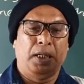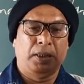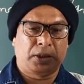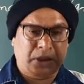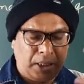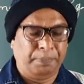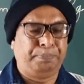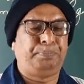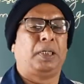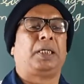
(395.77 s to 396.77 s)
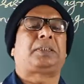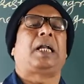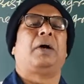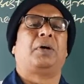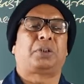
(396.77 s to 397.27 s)
some
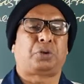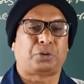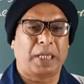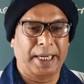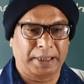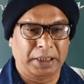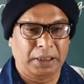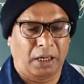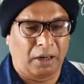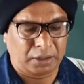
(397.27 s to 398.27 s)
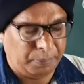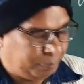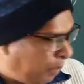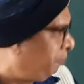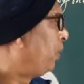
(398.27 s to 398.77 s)
tribal societies or the
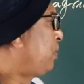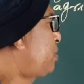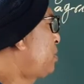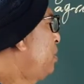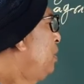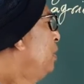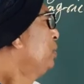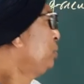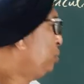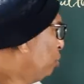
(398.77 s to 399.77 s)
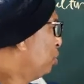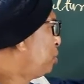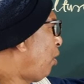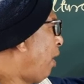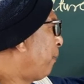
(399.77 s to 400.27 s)
people's
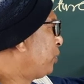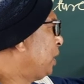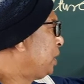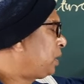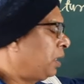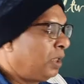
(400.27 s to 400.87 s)
use of these